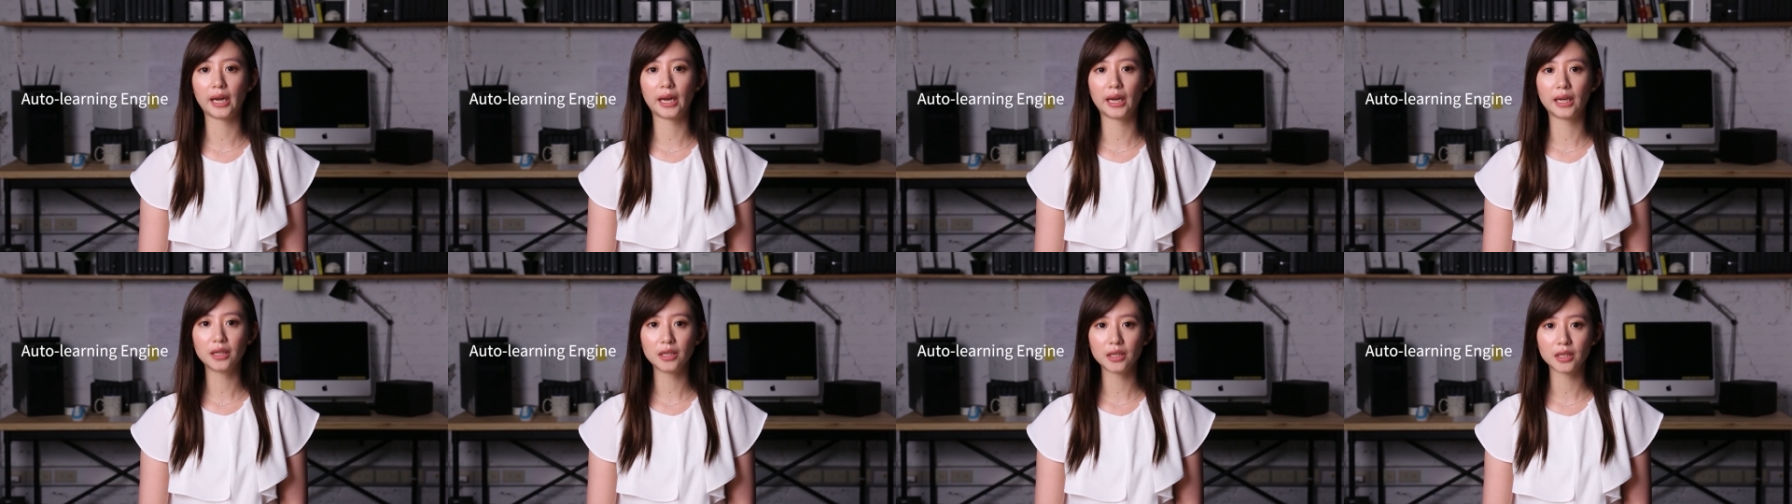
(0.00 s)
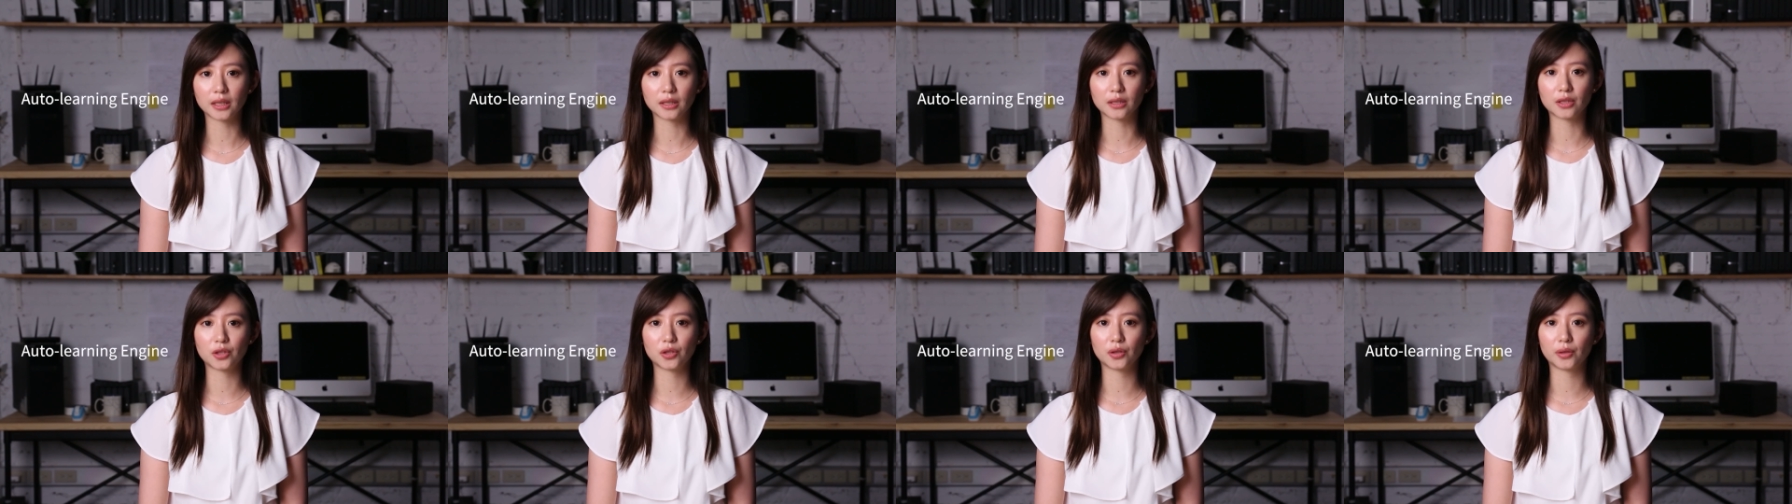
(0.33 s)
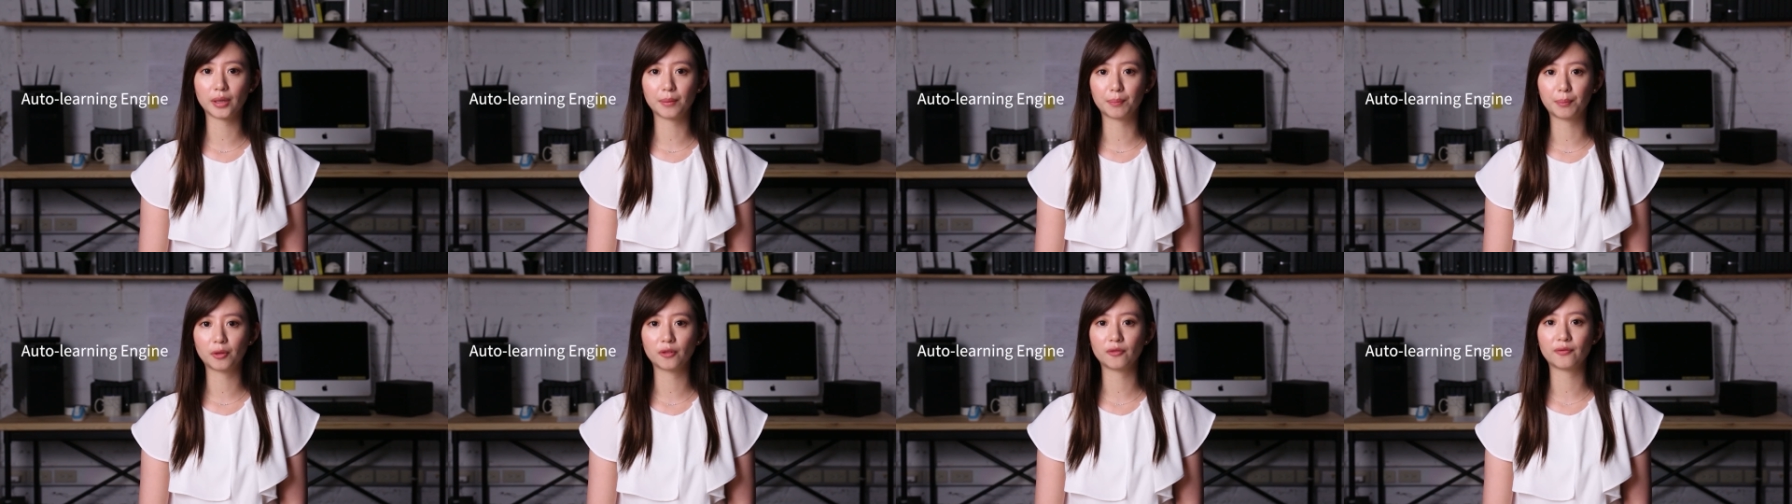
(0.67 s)
engine to
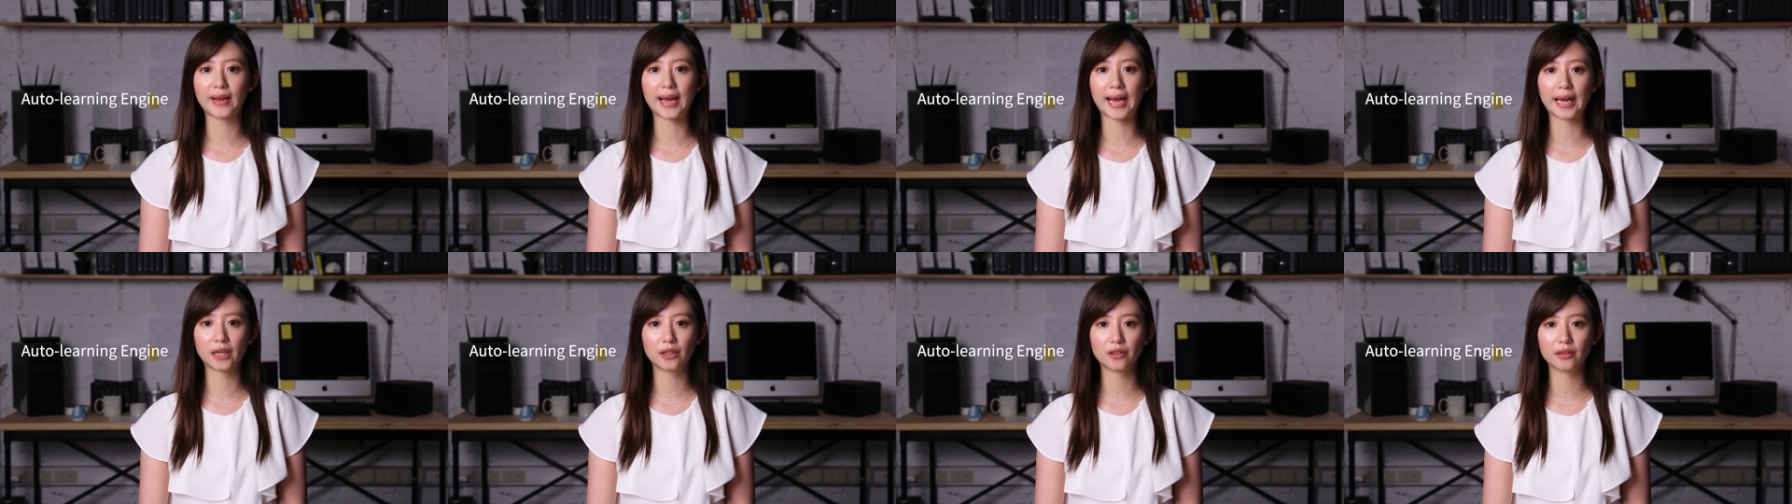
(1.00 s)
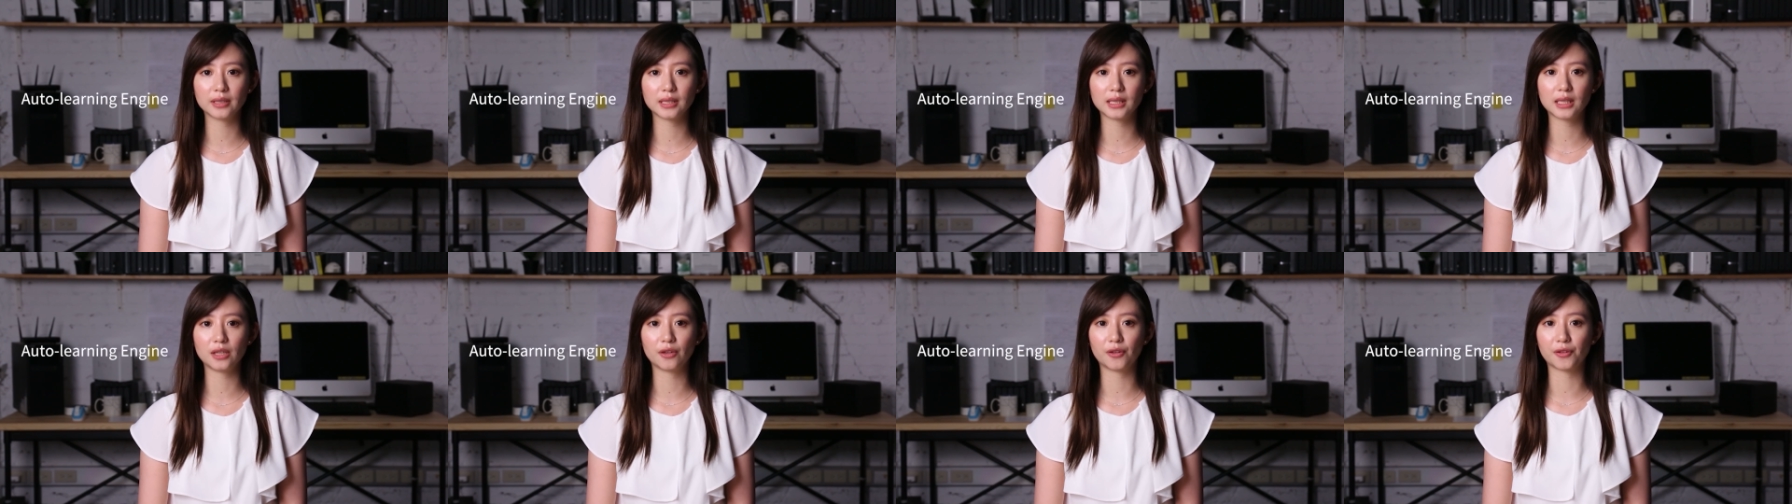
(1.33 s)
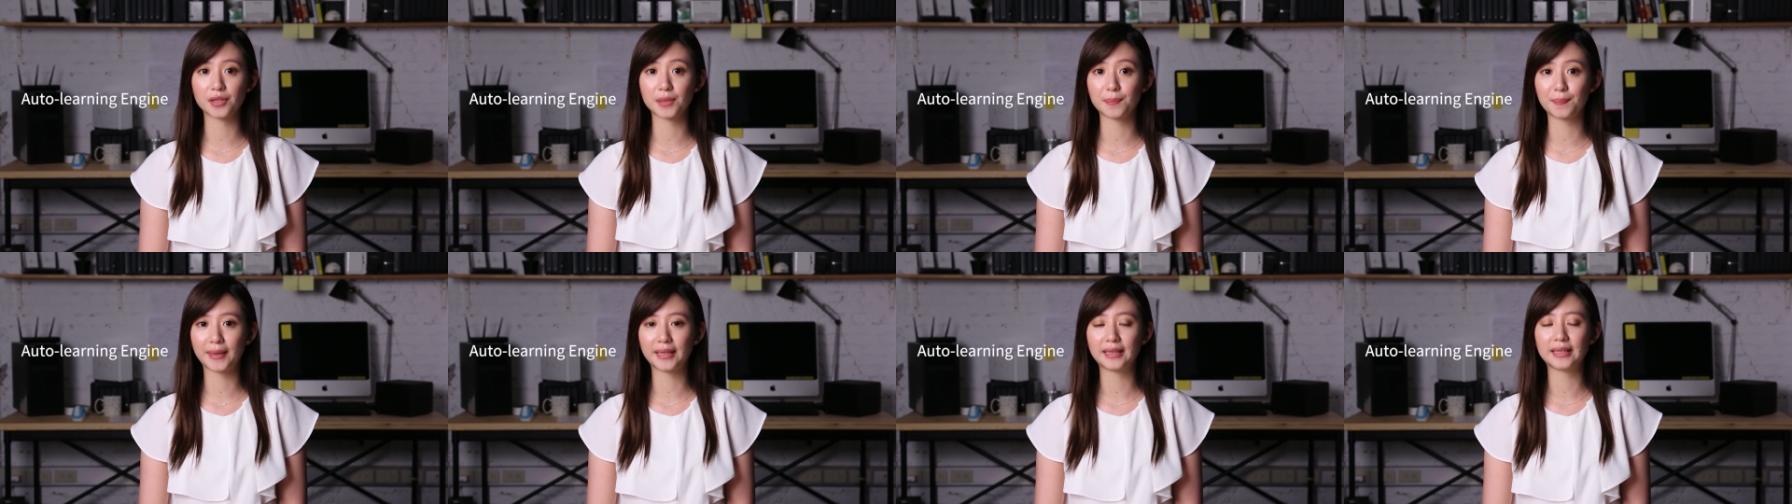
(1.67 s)
improve accuracy of
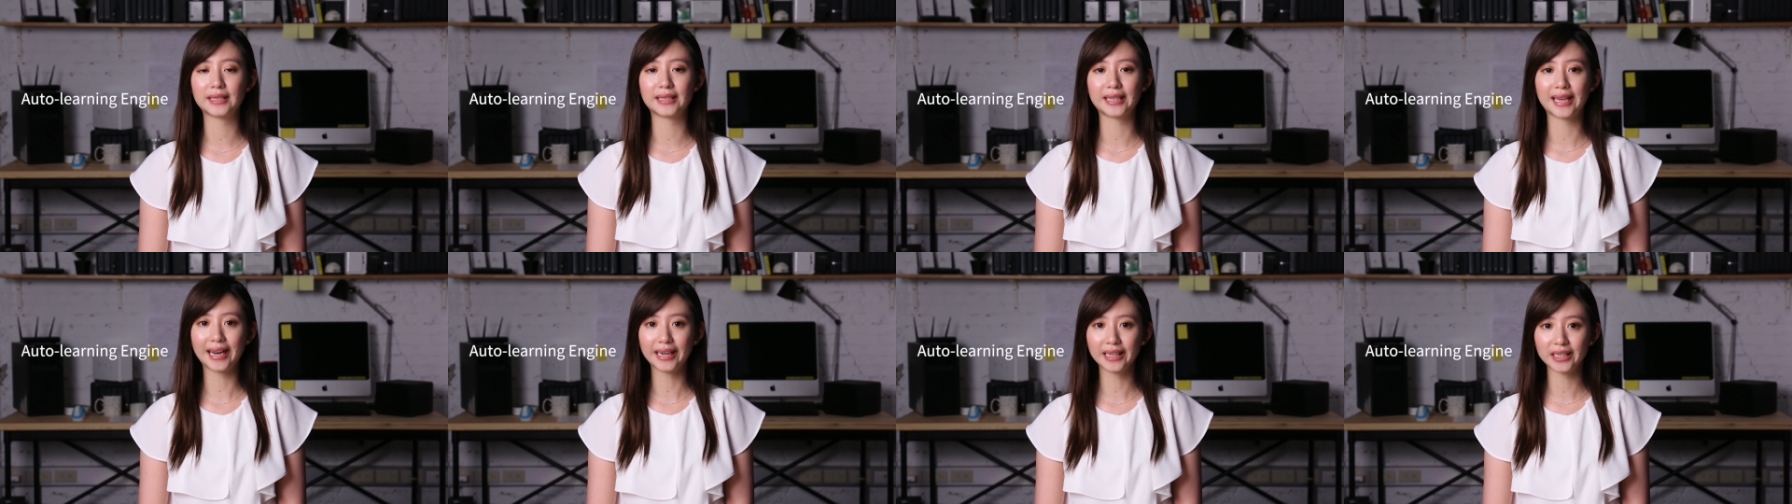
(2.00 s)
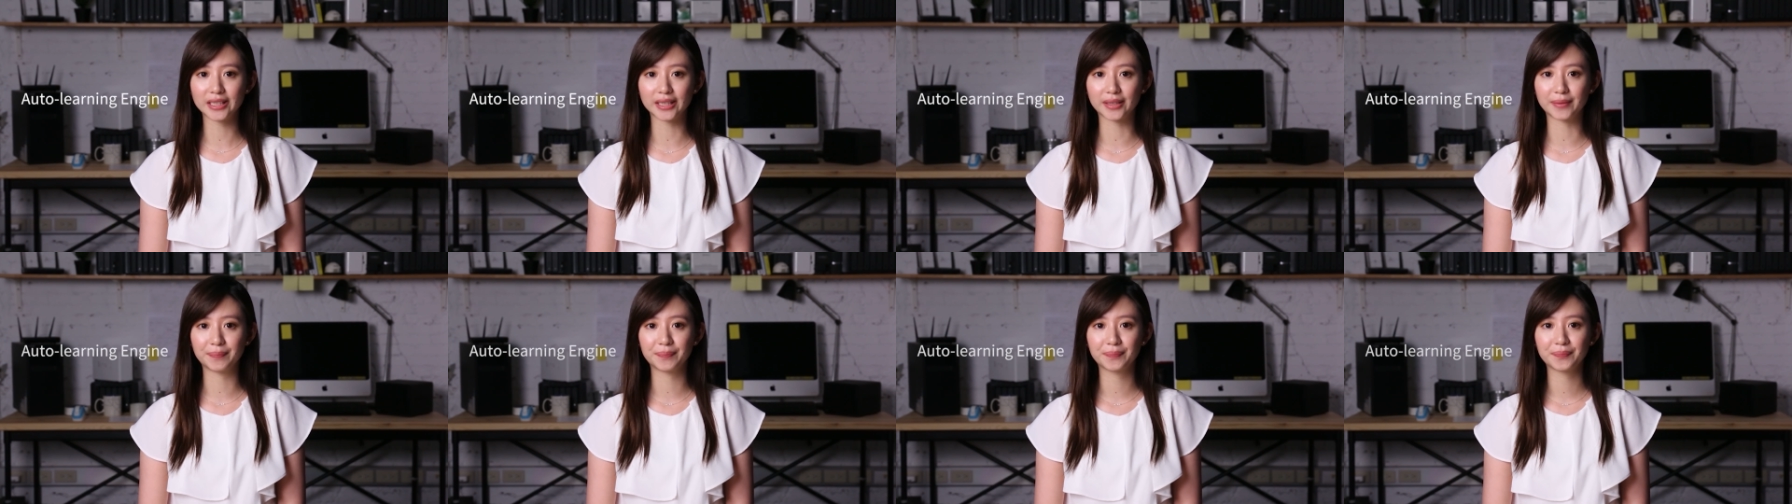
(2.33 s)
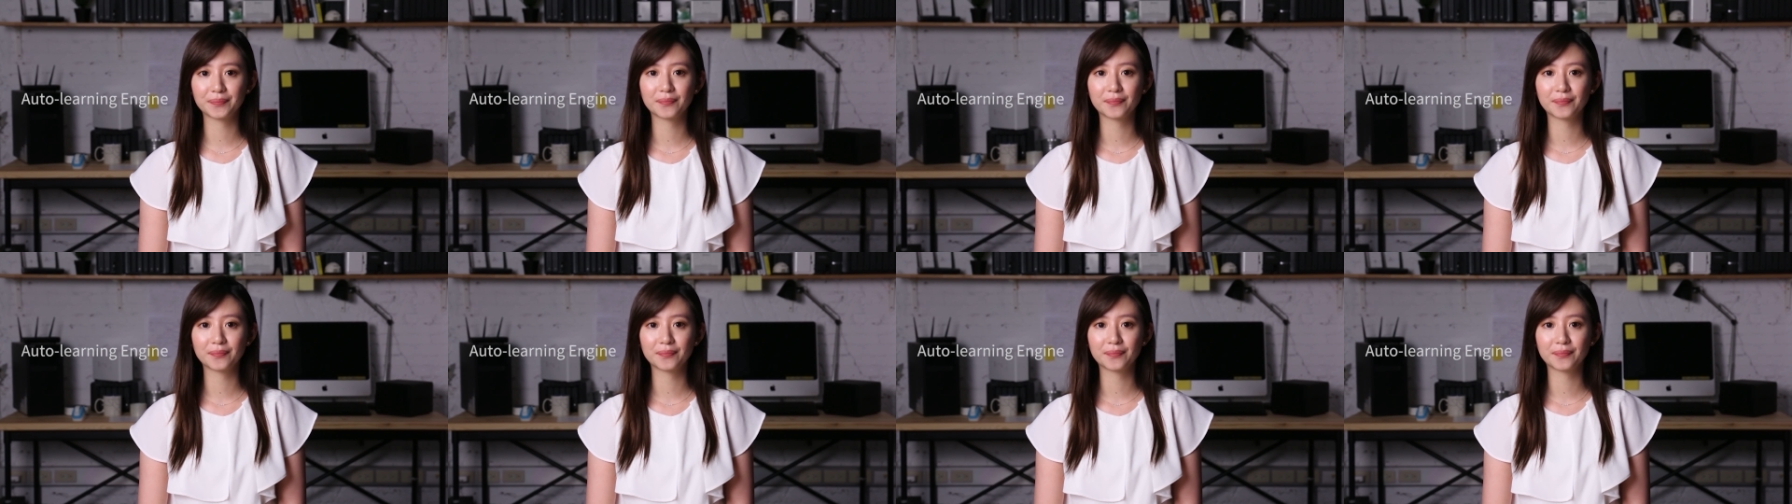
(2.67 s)
spam detection.